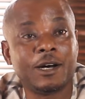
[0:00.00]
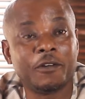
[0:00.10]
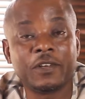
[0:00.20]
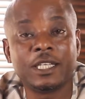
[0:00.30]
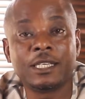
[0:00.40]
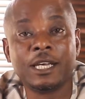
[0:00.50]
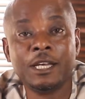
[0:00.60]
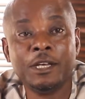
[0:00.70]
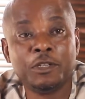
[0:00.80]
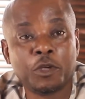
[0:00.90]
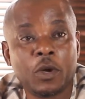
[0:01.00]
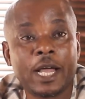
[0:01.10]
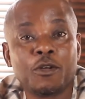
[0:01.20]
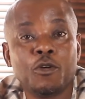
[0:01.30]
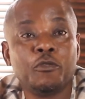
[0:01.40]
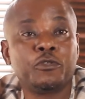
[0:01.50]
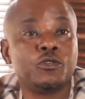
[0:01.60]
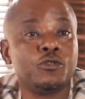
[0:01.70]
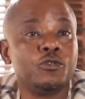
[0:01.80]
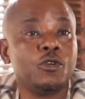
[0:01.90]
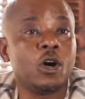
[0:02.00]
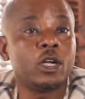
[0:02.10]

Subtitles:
of it. So we can go to